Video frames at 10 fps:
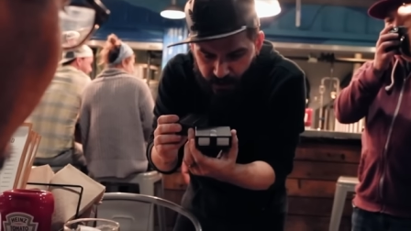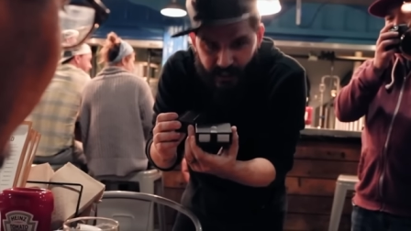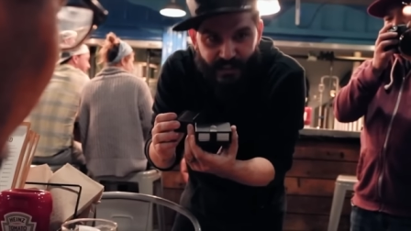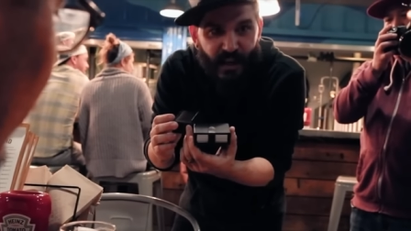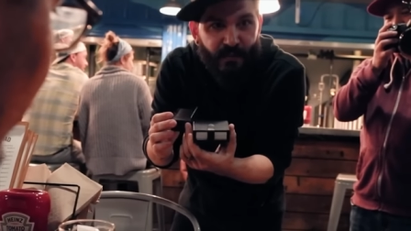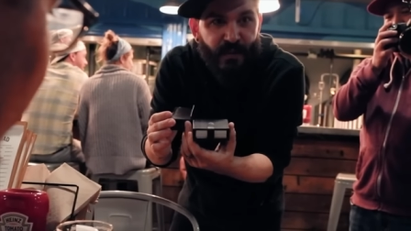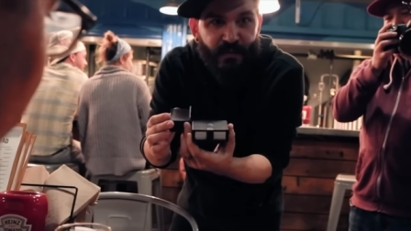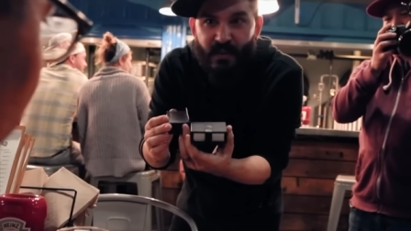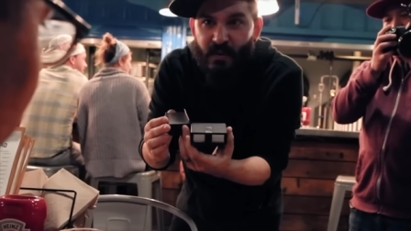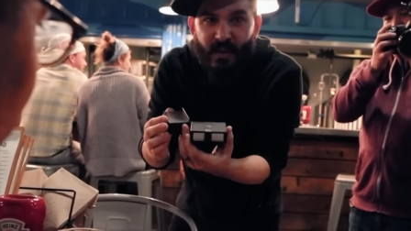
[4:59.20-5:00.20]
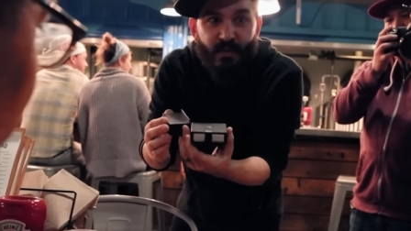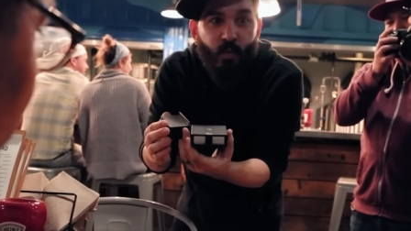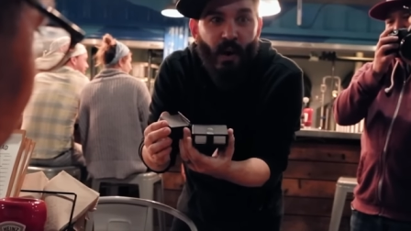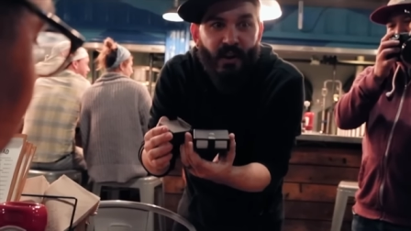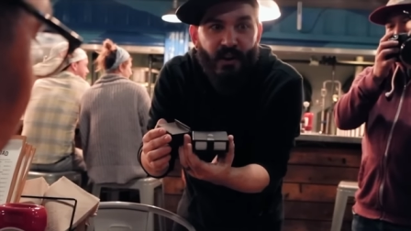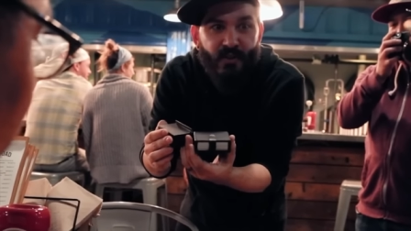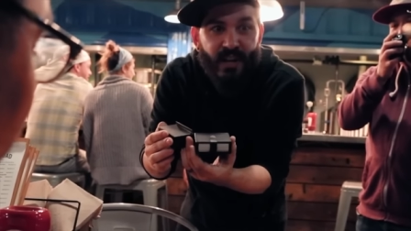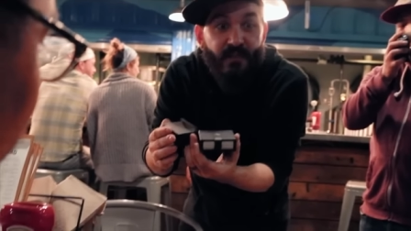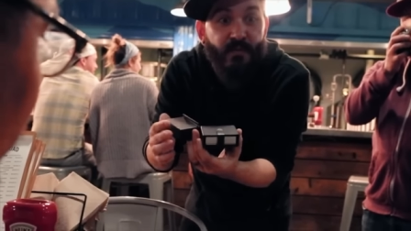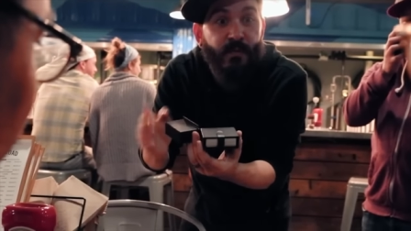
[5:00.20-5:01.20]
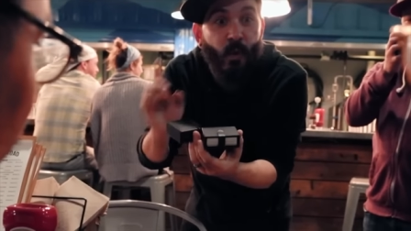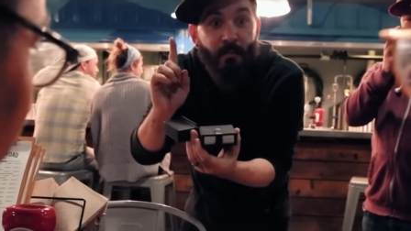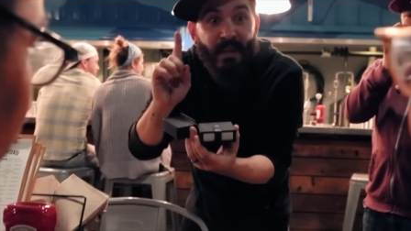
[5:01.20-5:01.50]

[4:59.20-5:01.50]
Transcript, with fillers: just a trailer. It looks phenomenal. I've